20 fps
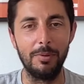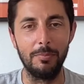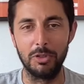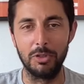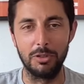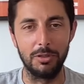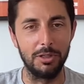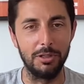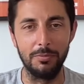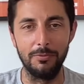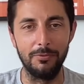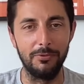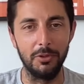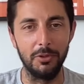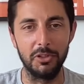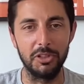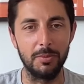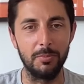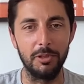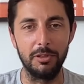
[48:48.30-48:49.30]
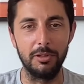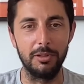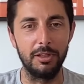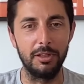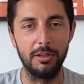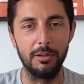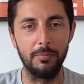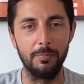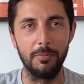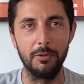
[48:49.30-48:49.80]
I'm sure you feel similar. You
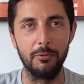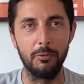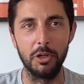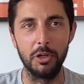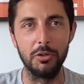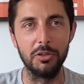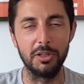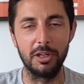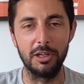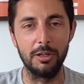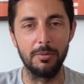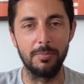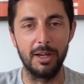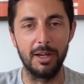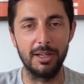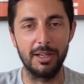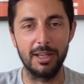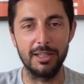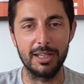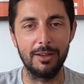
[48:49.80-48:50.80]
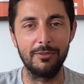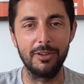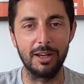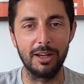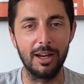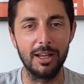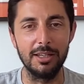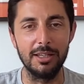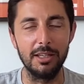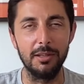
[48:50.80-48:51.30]
know, before you started your podcast, having an
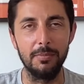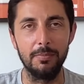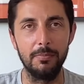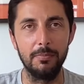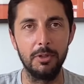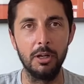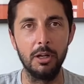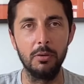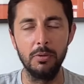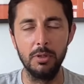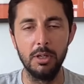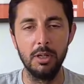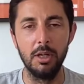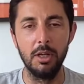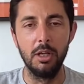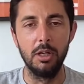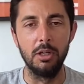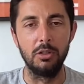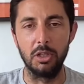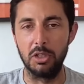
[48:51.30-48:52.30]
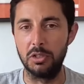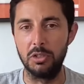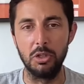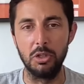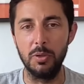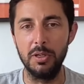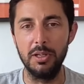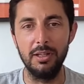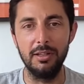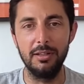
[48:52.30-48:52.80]
idea, you know, just
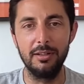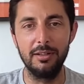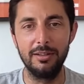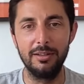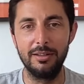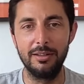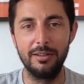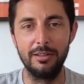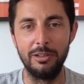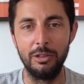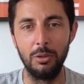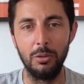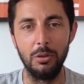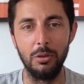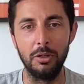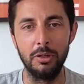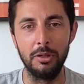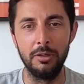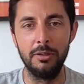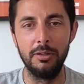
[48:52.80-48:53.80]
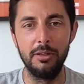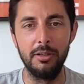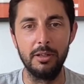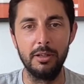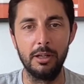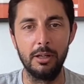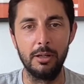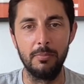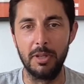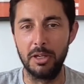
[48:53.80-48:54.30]
do it. You'll learn.
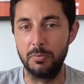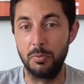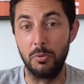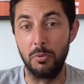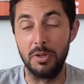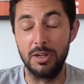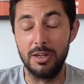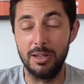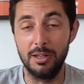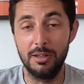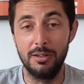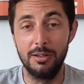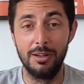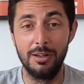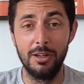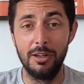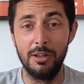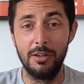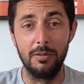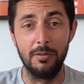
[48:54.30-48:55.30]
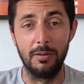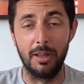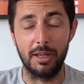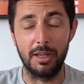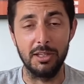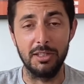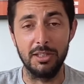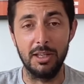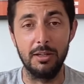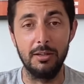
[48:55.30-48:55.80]
Um, that's what we did like
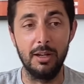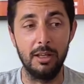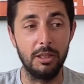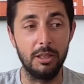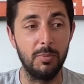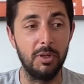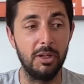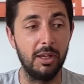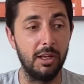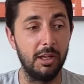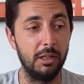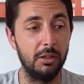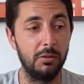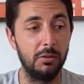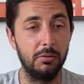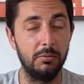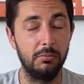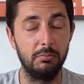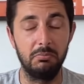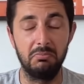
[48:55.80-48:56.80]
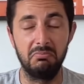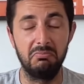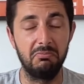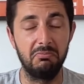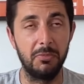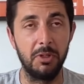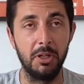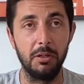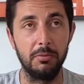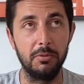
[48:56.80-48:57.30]
I said at the beginning,
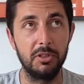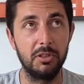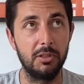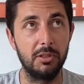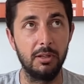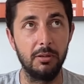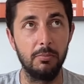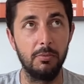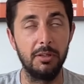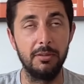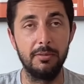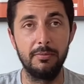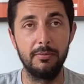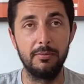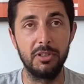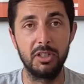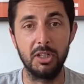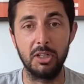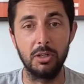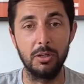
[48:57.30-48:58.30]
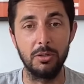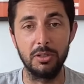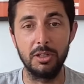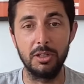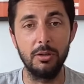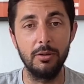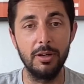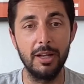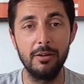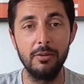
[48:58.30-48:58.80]
you know, uh, what six years
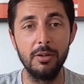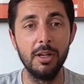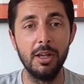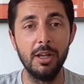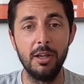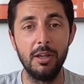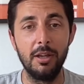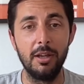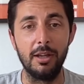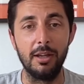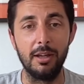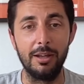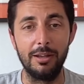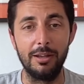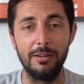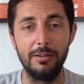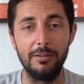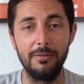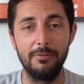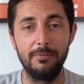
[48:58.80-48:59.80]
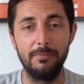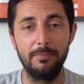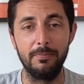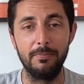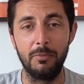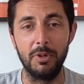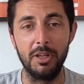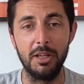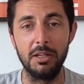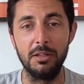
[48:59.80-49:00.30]
ago now, uh,
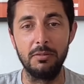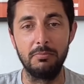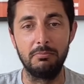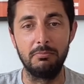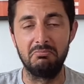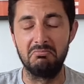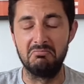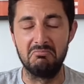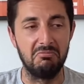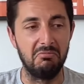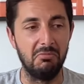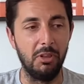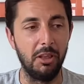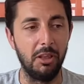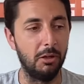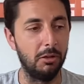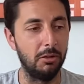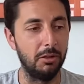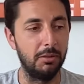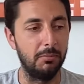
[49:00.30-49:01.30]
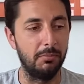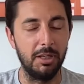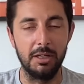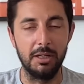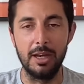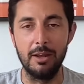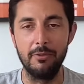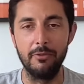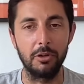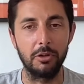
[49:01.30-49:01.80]
we had literally we had
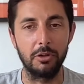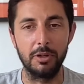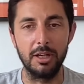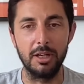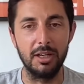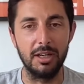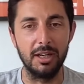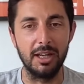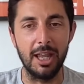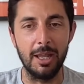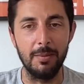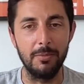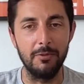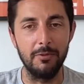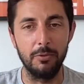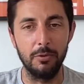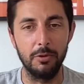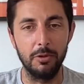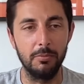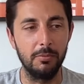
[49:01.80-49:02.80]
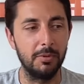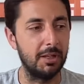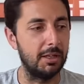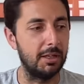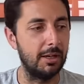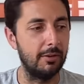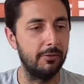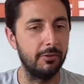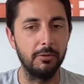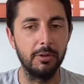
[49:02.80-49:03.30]
never created a game before. We had
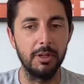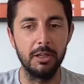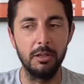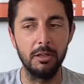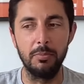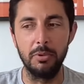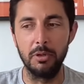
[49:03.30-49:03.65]
never written a